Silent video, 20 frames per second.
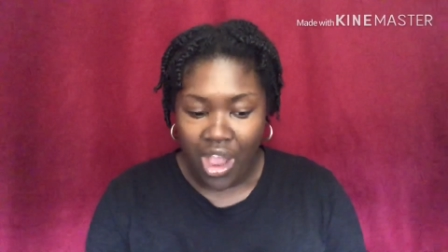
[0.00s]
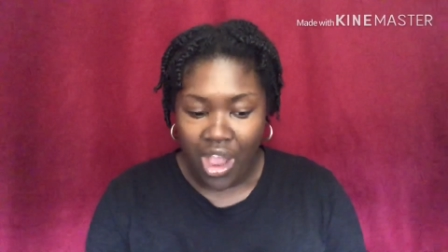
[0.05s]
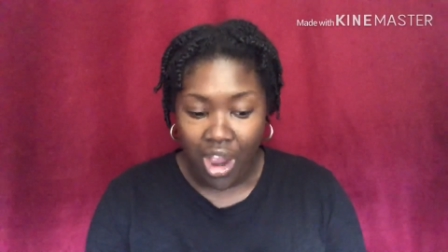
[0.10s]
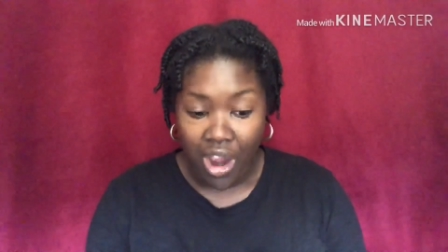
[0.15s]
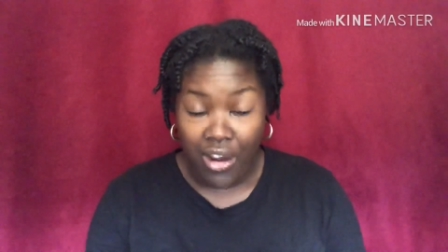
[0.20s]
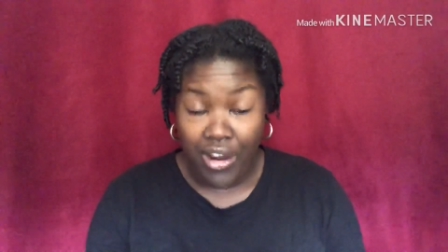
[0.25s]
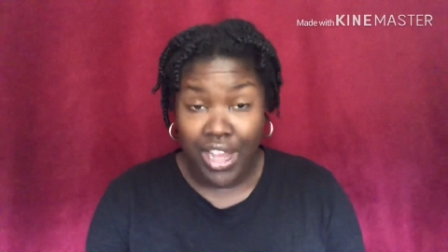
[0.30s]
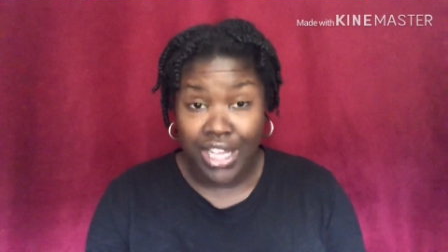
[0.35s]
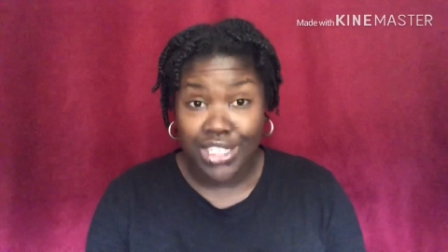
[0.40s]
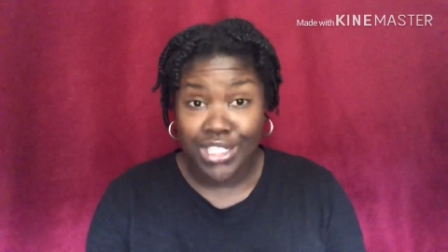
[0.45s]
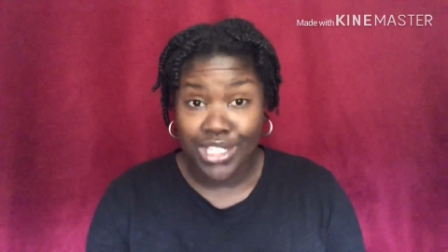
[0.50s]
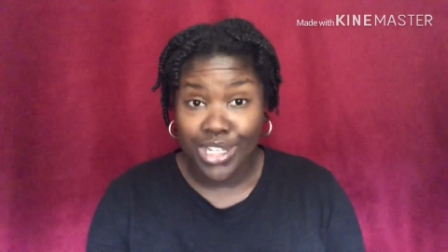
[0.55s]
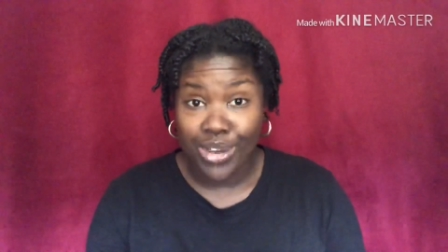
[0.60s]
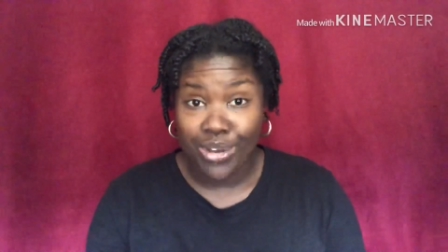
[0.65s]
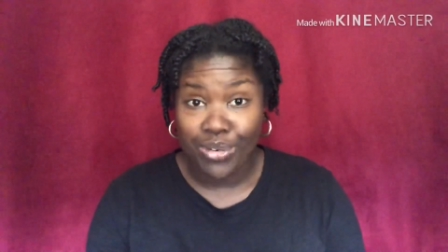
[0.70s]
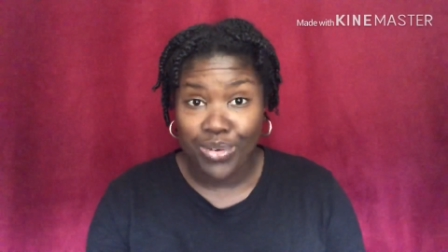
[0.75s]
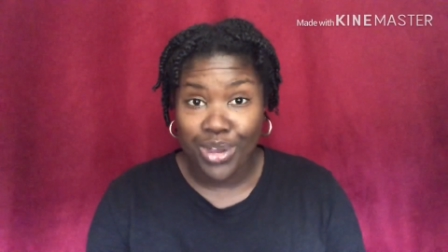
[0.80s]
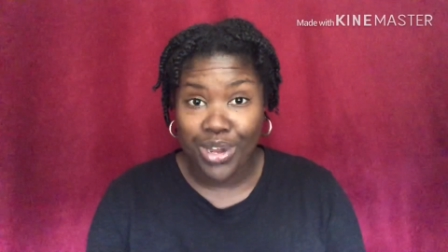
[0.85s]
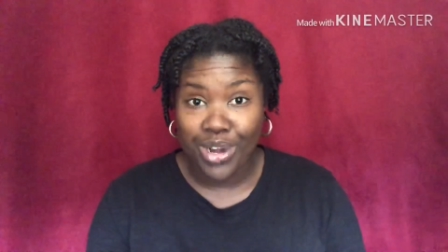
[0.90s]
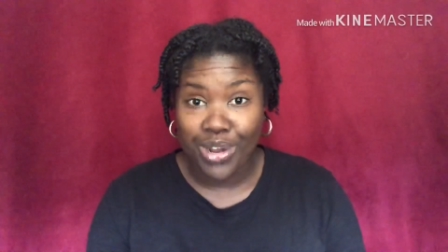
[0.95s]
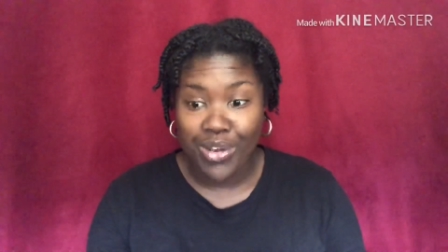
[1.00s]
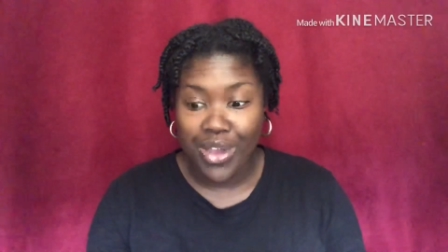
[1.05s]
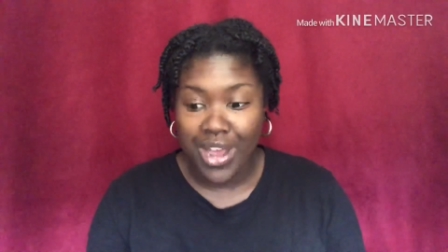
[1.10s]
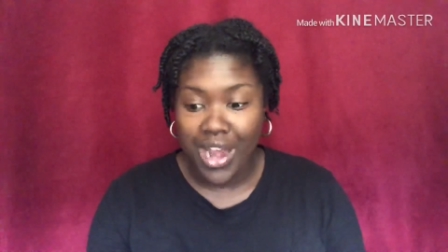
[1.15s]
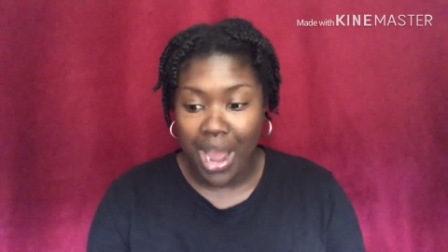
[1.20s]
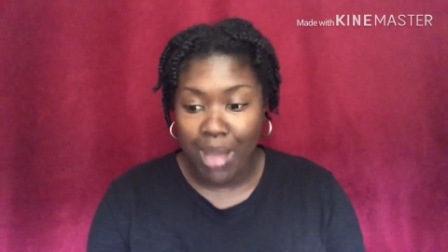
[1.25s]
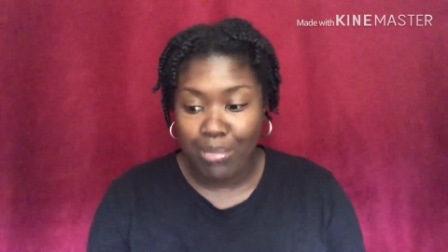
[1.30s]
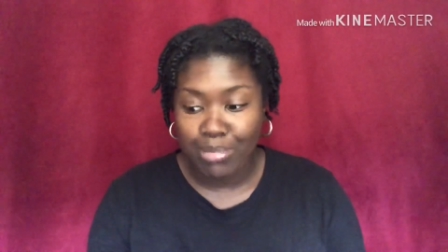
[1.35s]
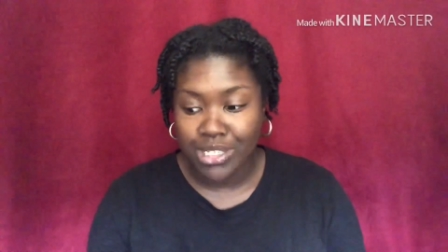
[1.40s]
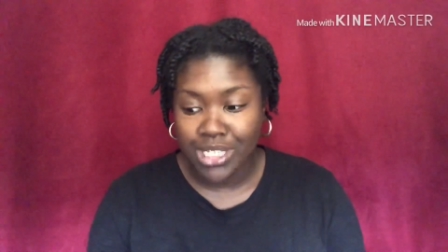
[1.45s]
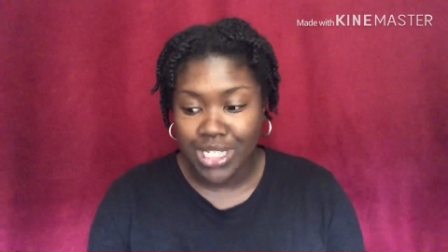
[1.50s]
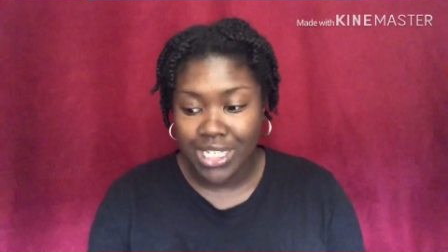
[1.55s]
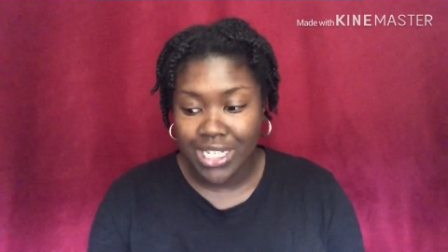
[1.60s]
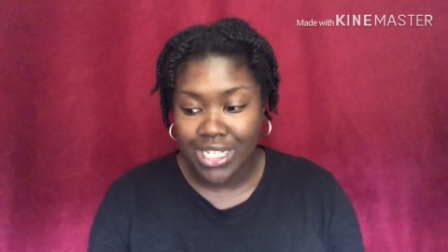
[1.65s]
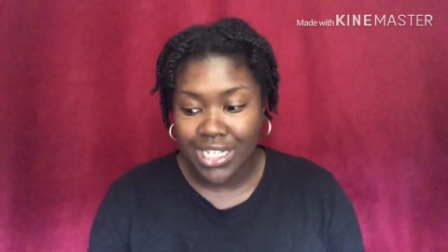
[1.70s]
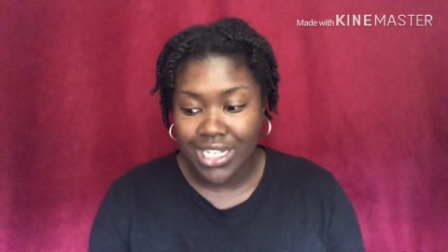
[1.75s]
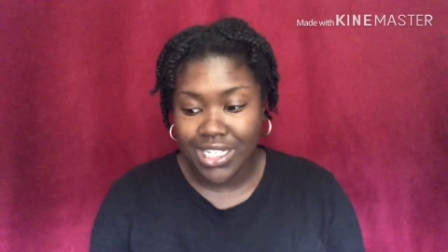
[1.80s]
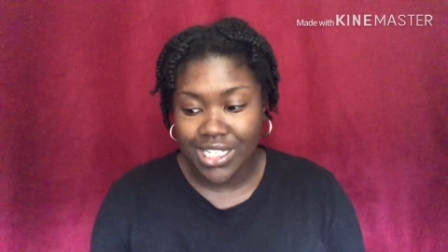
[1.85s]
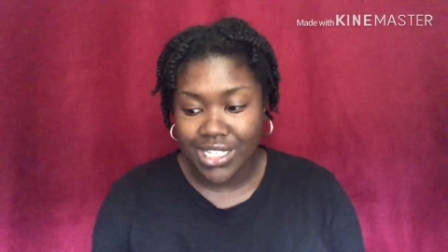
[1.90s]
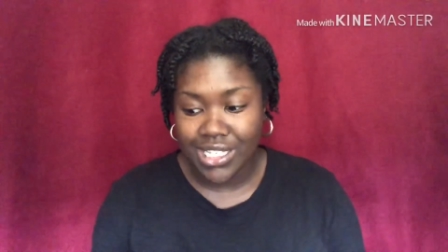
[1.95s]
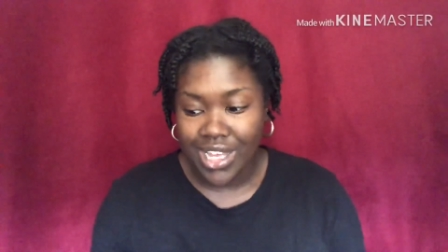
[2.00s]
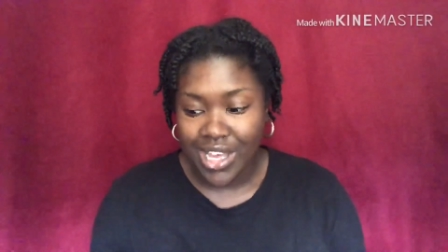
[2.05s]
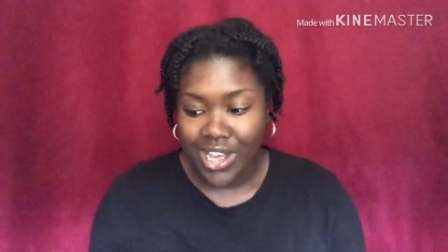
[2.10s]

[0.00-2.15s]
all right, so we're going to go ahead and hop into this.